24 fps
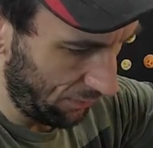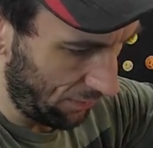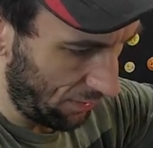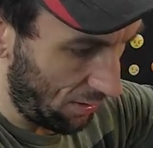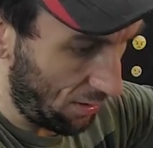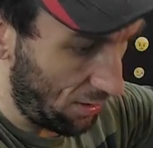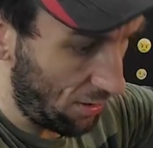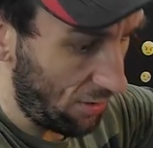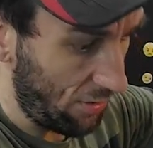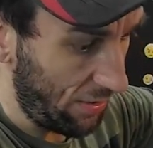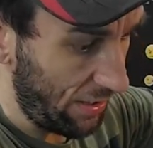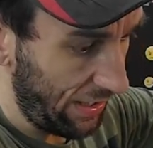
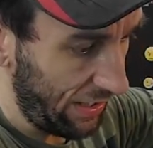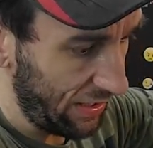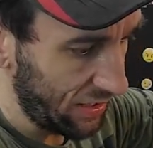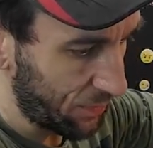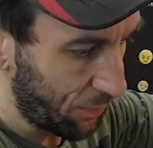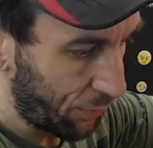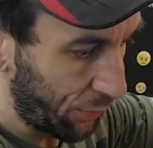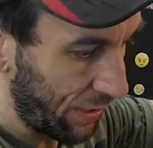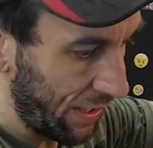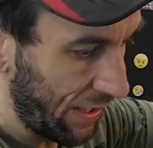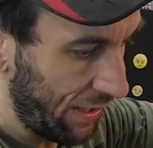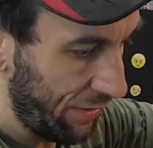Oh, it is
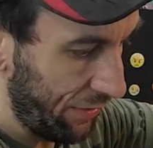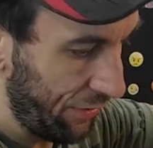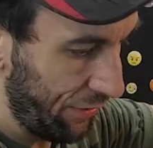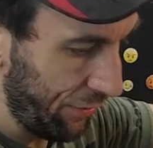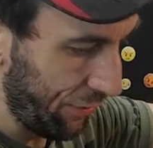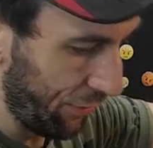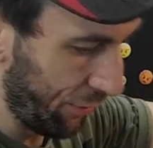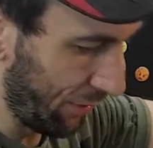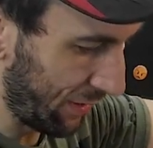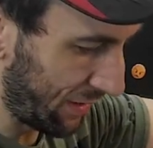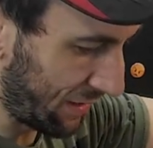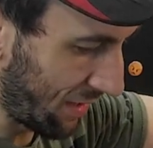brand
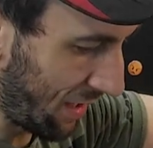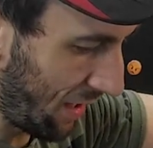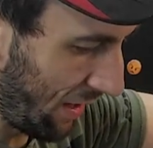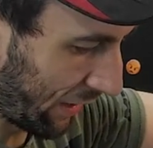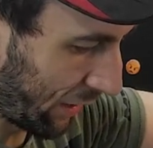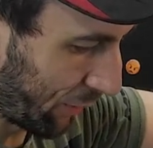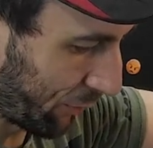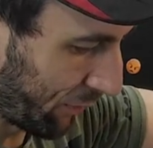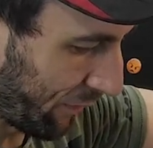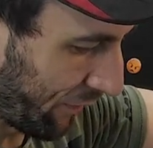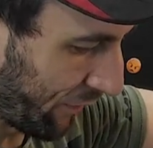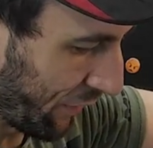new. It's not like
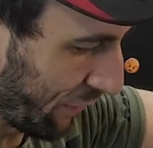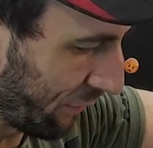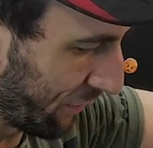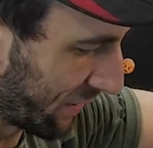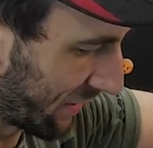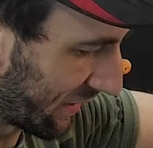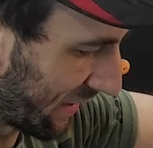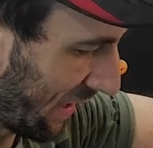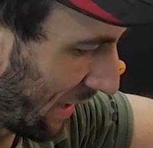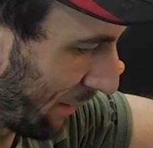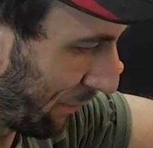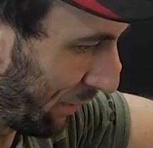a review
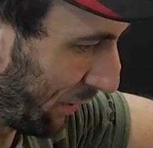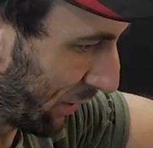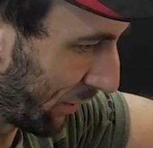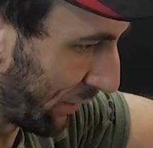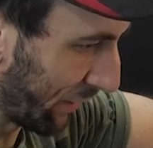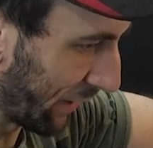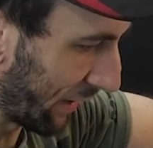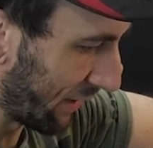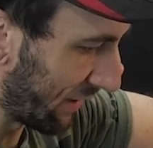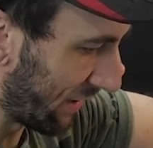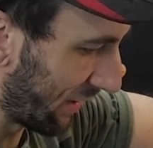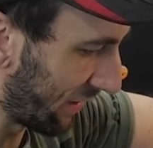sample or
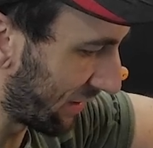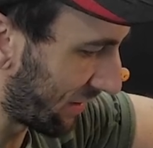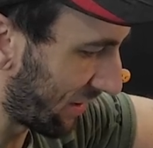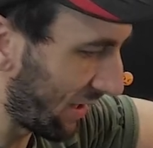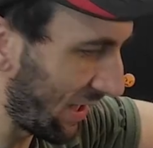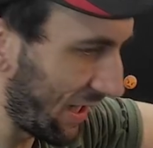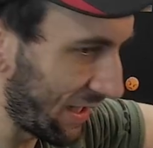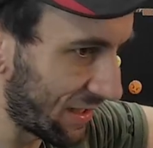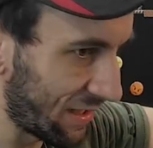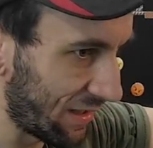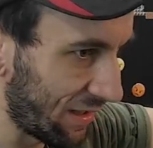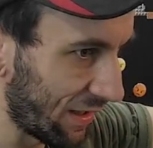anything, so
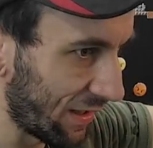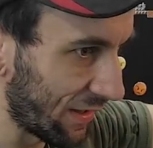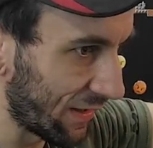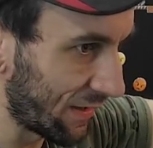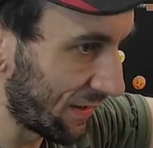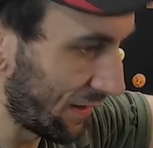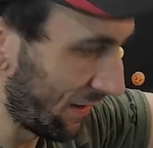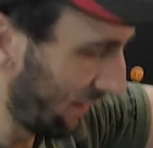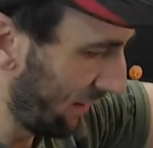that's nice.